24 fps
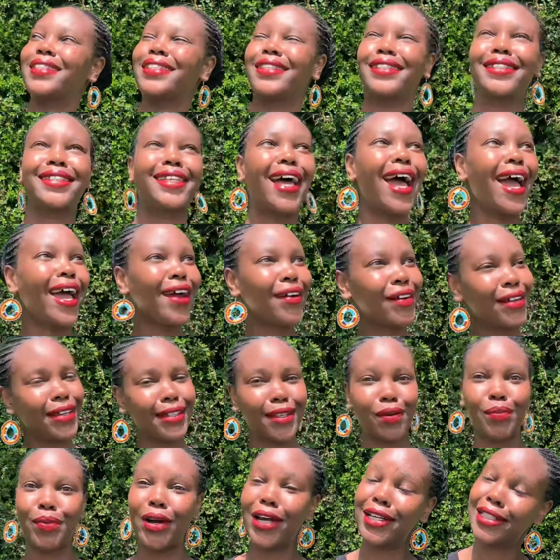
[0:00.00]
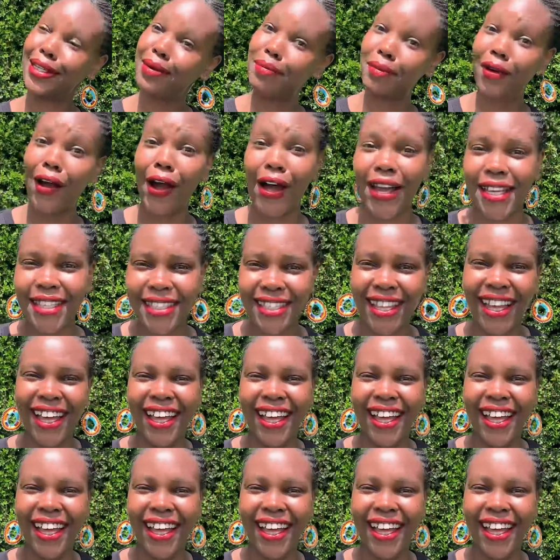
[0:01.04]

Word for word: society, surprise, surprise.